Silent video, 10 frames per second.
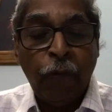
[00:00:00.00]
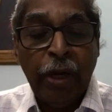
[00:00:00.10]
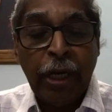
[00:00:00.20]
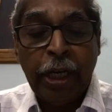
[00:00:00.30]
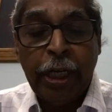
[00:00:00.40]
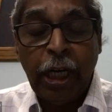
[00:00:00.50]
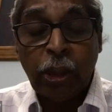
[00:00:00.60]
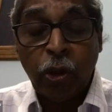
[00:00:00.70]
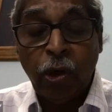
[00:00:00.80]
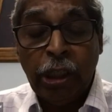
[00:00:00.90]
Where an
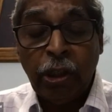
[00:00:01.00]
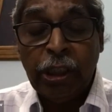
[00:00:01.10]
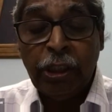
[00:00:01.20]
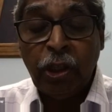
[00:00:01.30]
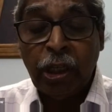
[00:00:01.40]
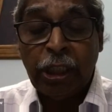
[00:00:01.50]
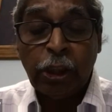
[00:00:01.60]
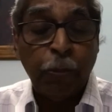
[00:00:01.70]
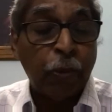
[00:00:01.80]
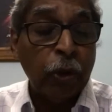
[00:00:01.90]
electronic or digital record
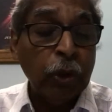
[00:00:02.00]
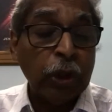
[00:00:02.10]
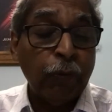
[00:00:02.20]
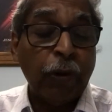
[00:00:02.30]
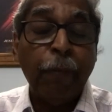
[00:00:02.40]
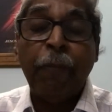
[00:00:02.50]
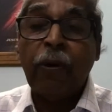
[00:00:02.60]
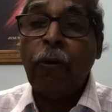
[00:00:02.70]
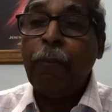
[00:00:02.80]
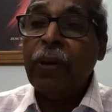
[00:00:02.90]
is produced from
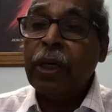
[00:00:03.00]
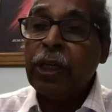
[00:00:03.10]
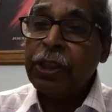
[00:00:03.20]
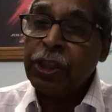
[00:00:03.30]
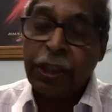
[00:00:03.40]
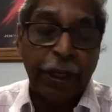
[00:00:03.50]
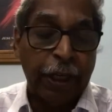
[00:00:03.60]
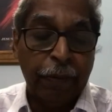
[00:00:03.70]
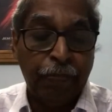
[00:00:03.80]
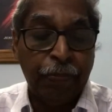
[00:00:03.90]
proper
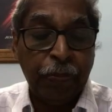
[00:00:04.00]
custody.